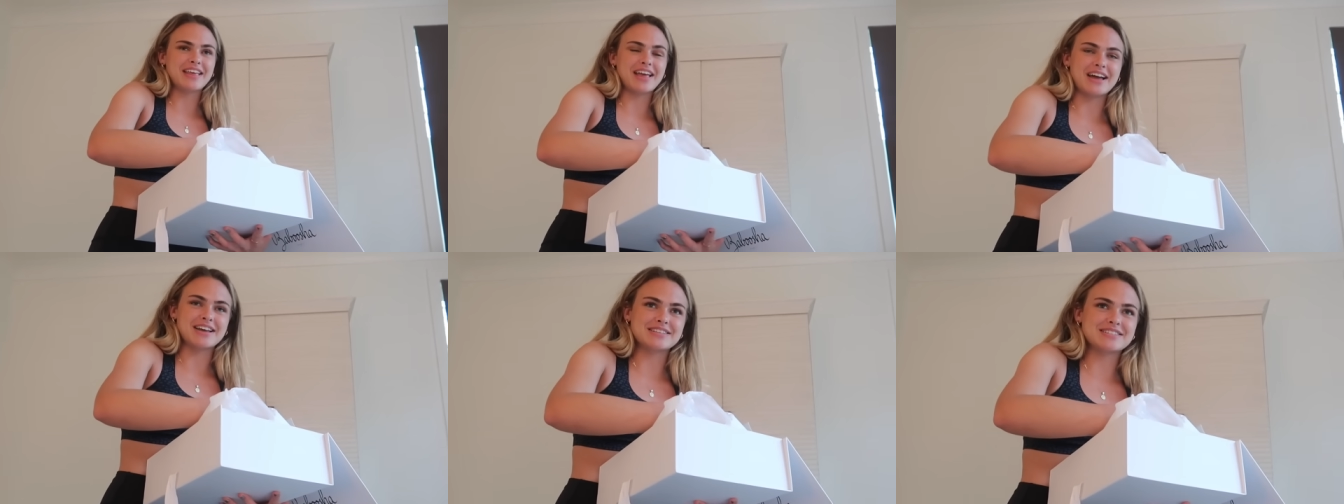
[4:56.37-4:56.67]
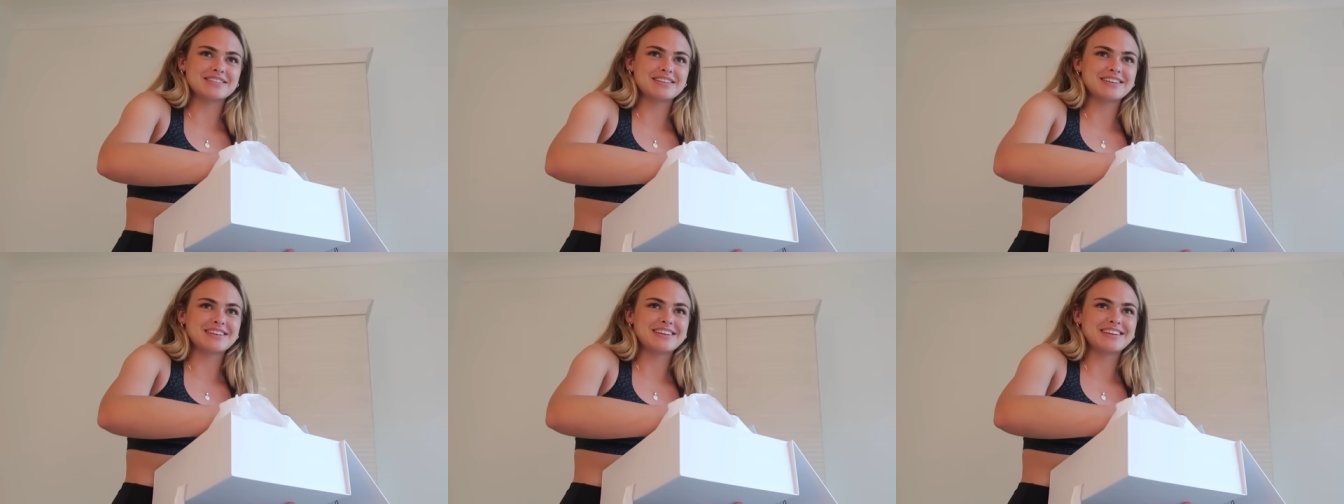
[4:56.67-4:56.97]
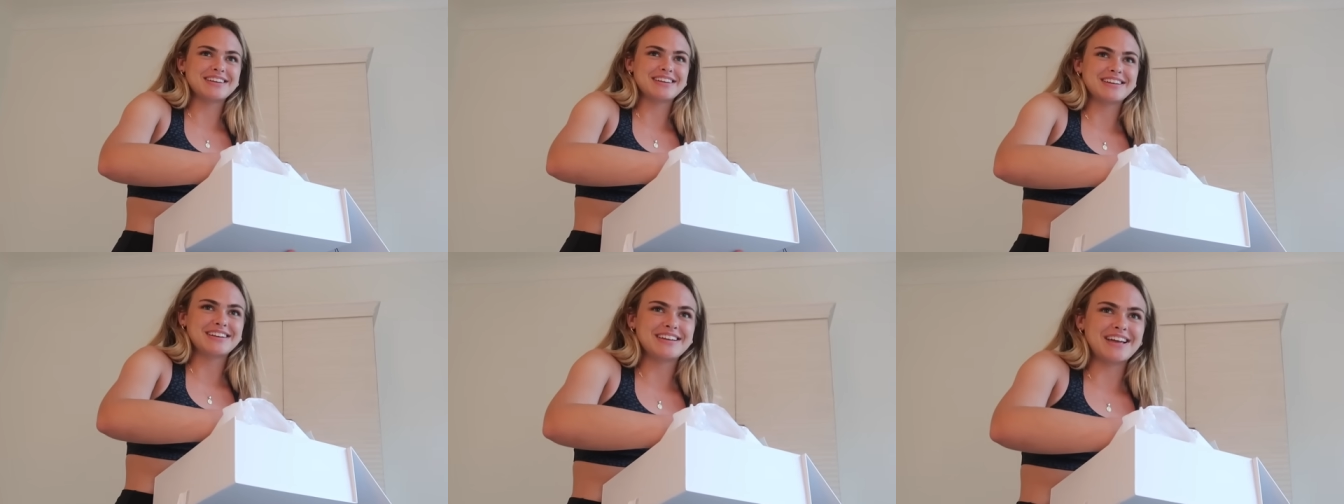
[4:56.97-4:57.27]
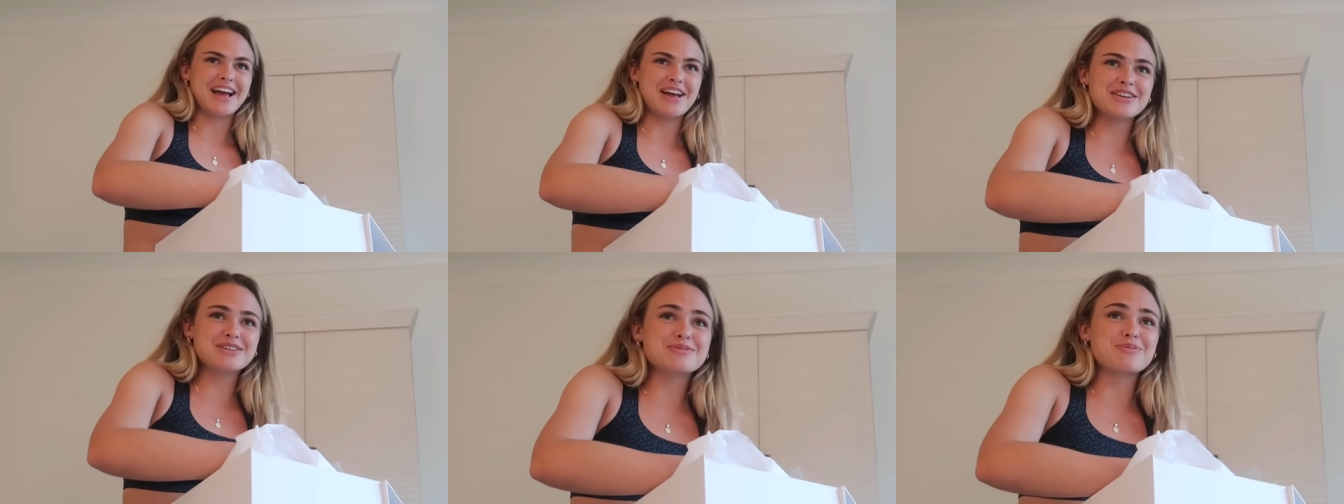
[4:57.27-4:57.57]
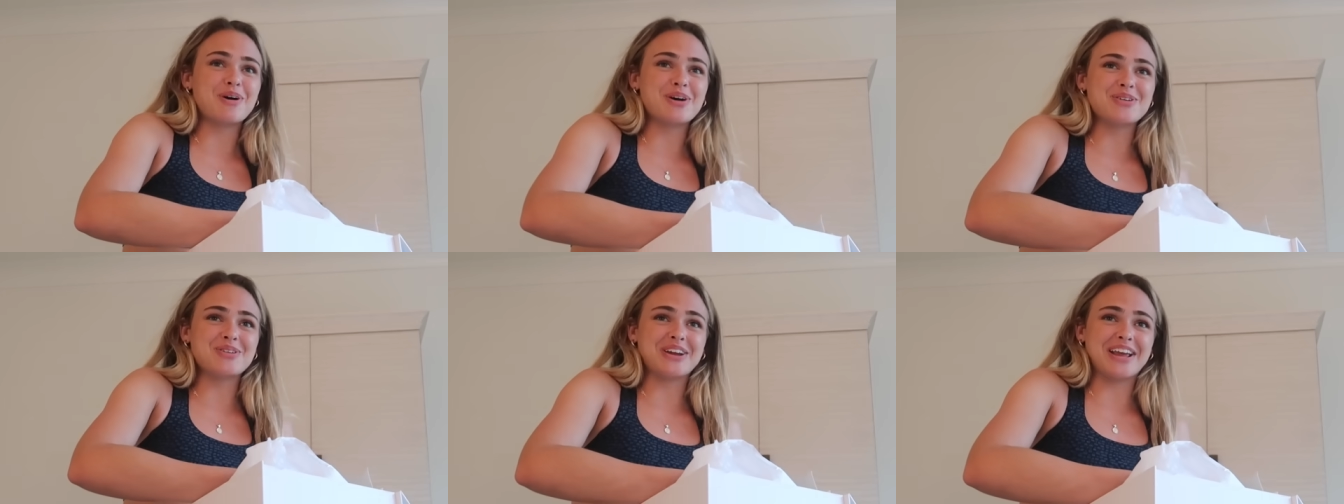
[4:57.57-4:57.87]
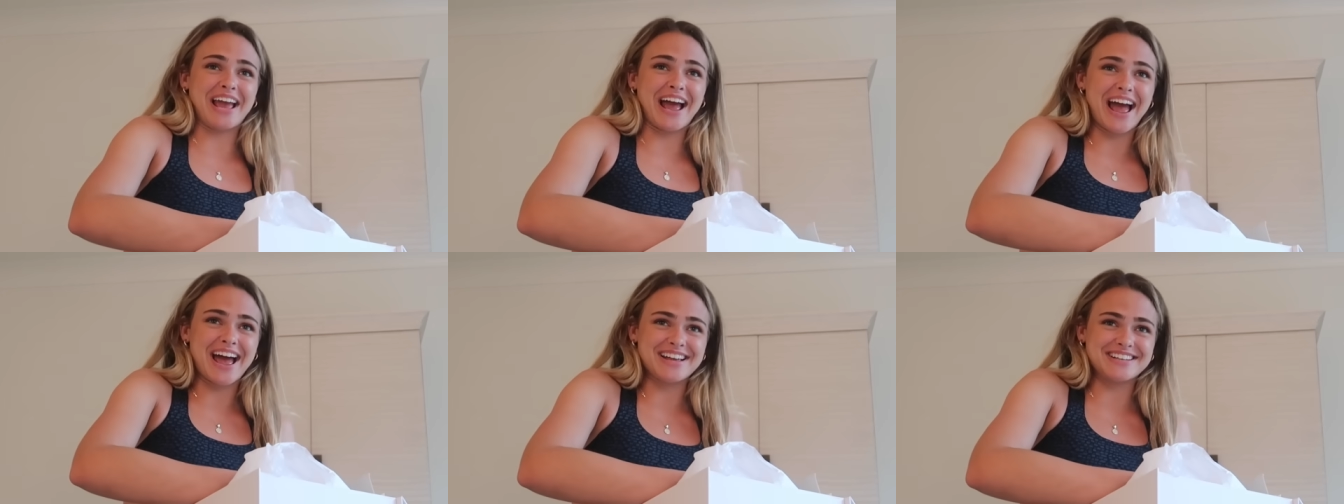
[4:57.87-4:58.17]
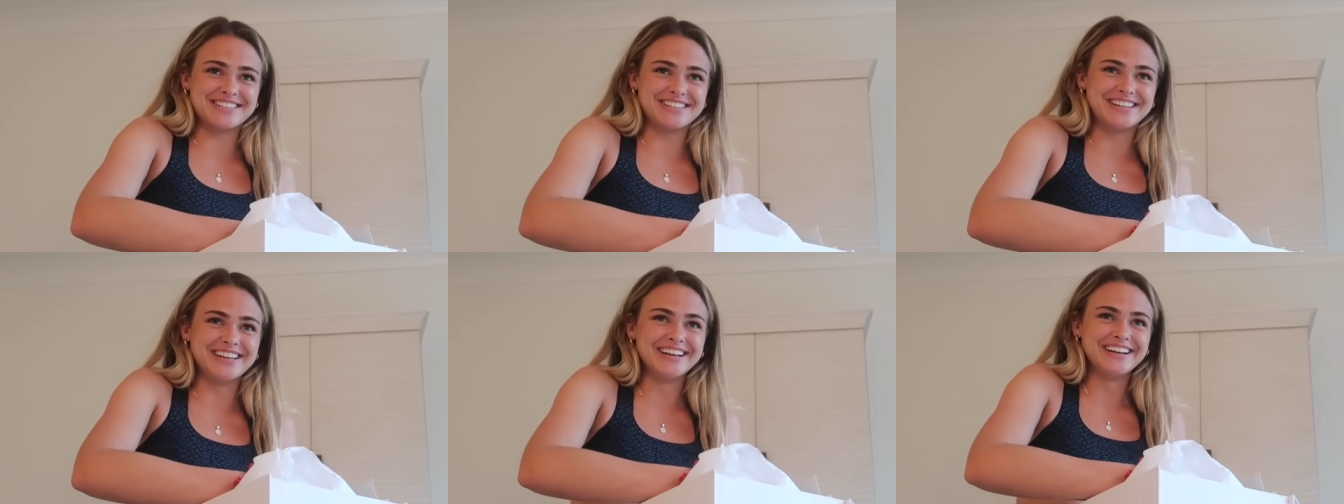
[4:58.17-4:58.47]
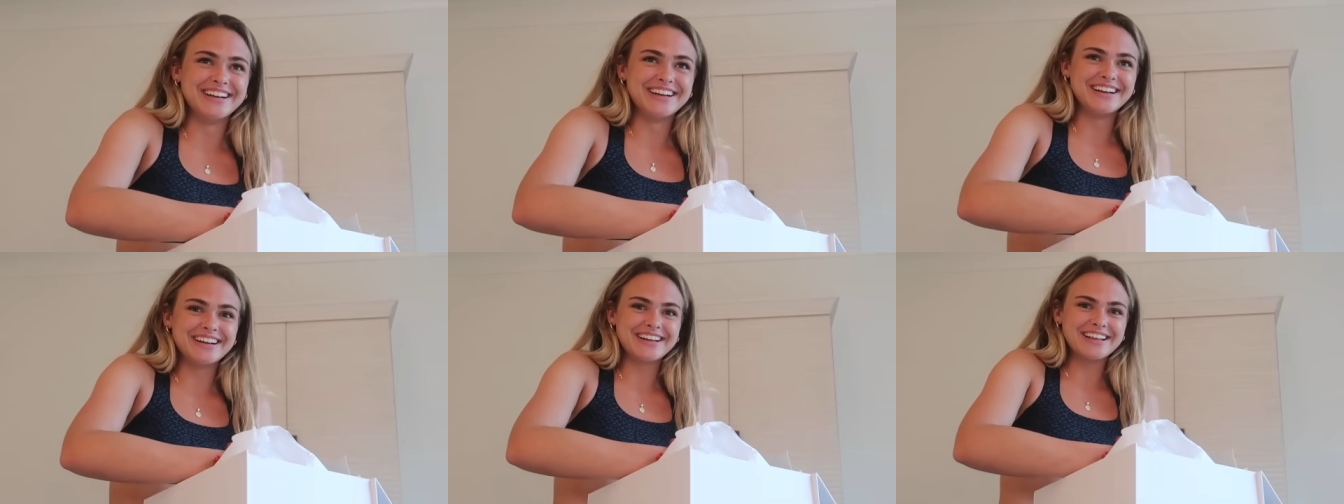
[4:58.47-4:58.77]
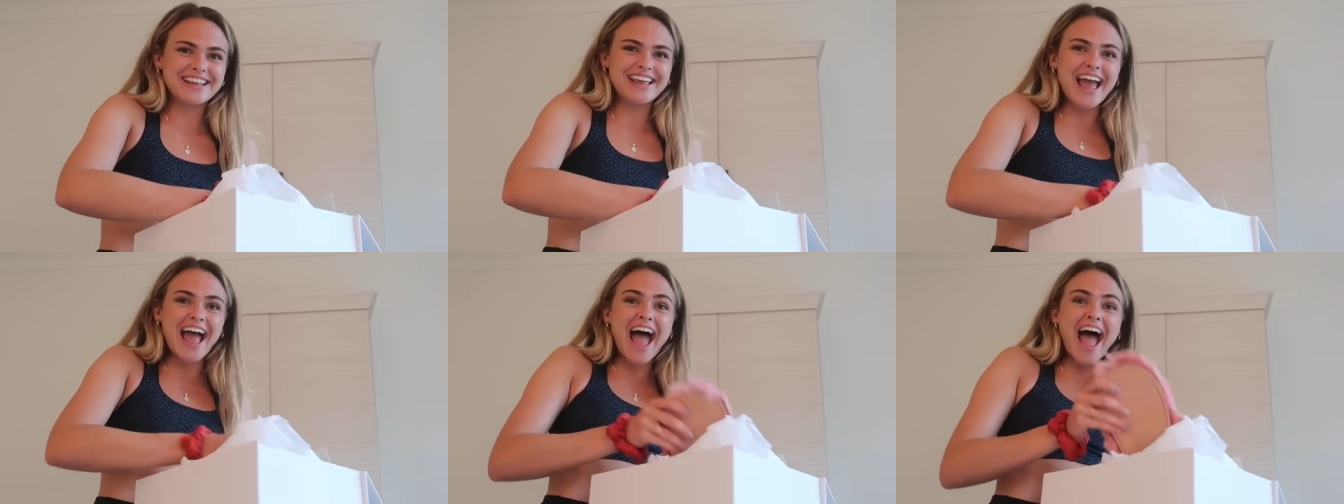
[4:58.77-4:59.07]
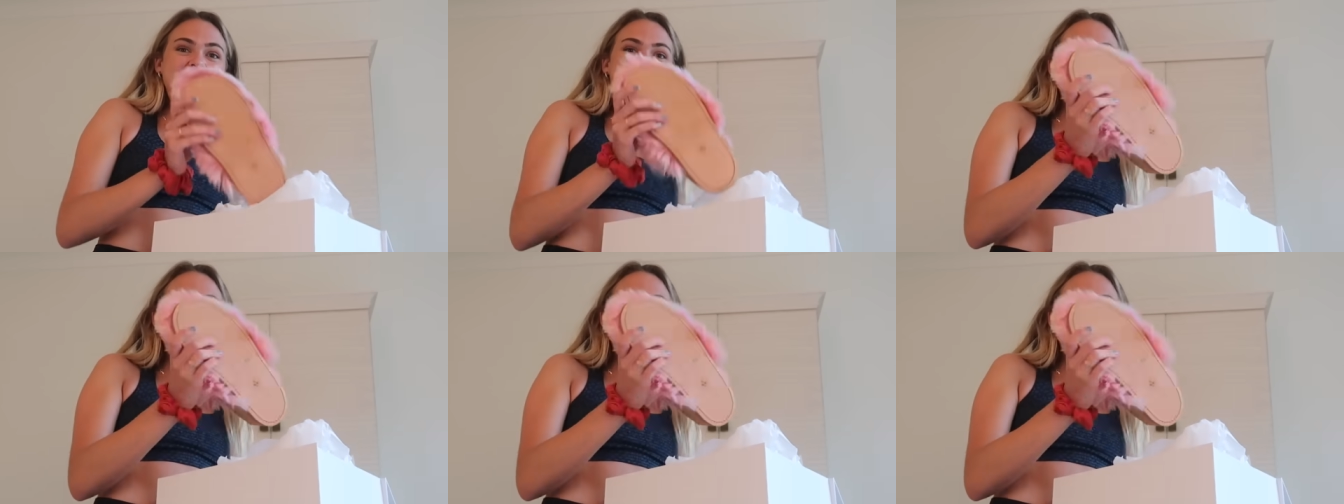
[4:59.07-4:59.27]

Guess. What? I just want you to guess. Pink. Yeah!